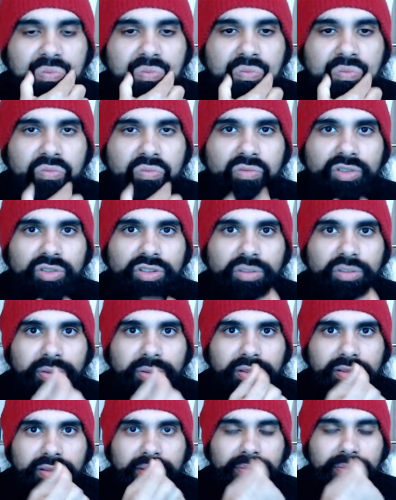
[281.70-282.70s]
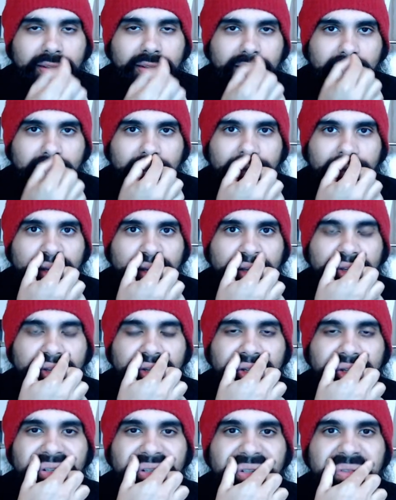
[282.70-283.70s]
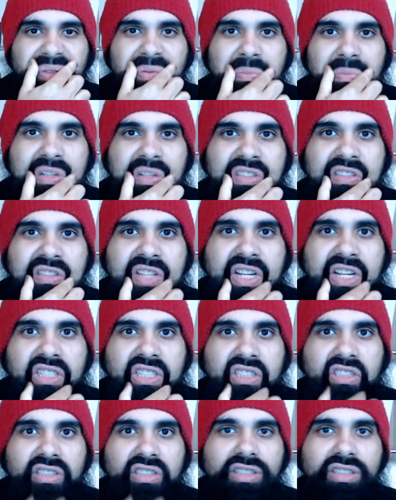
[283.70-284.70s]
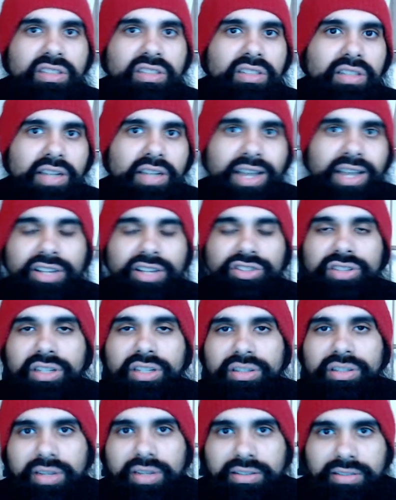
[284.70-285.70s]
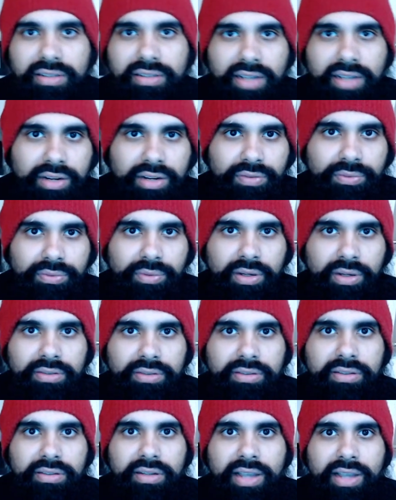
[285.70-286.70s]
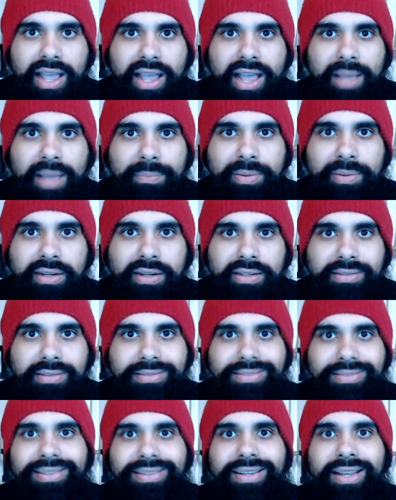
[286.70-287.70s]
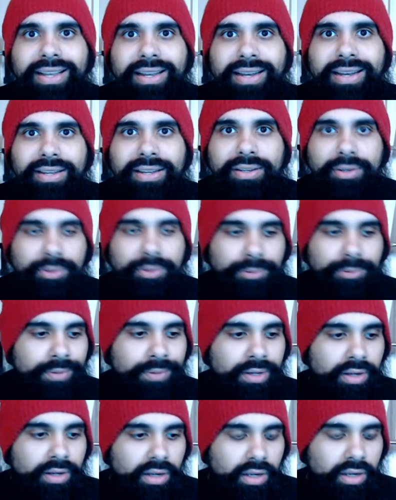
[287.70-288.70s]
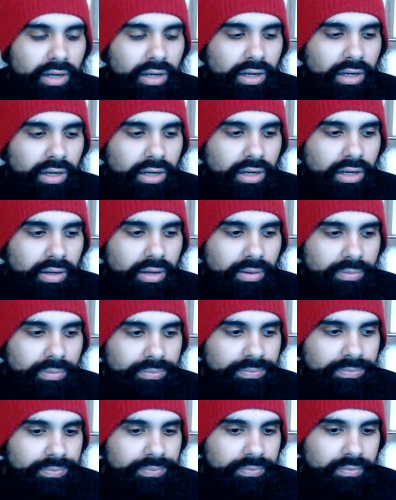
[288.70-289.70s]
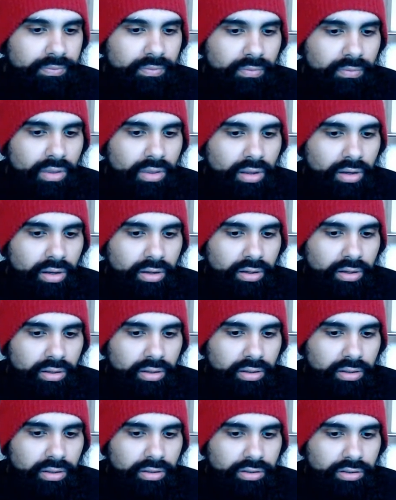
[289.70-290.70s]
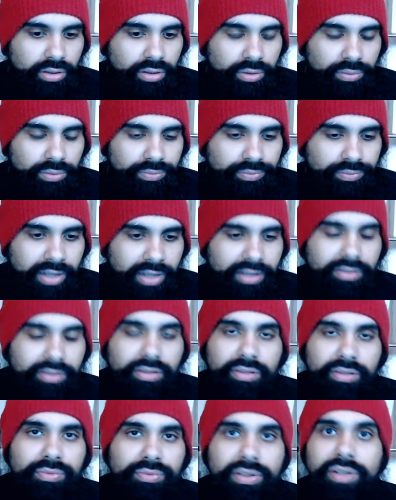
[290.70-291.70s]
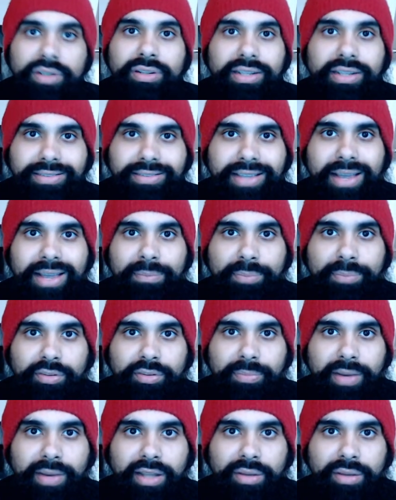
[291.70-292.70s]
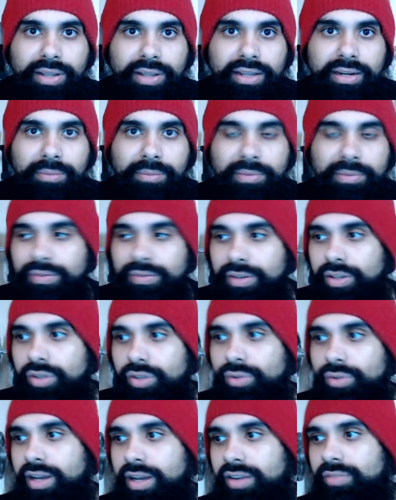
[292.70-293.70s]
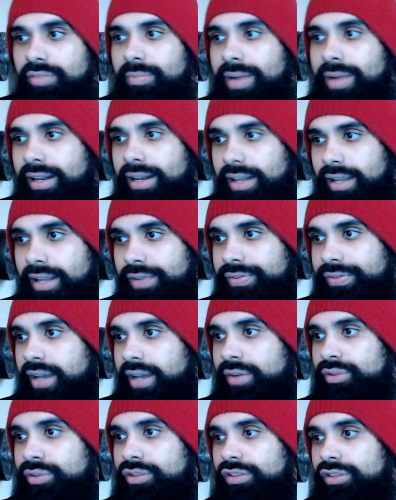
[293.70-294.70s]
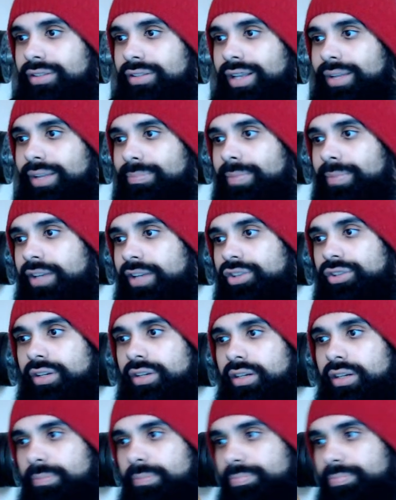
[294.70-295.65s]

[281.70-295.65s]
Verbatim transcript: You put some saliva on your mustache and it generates a lot of wealth, happiness, and I Q. Um... So, and this is real examples, by the way, that I'm giving you out of my life. I don't just like make shit up.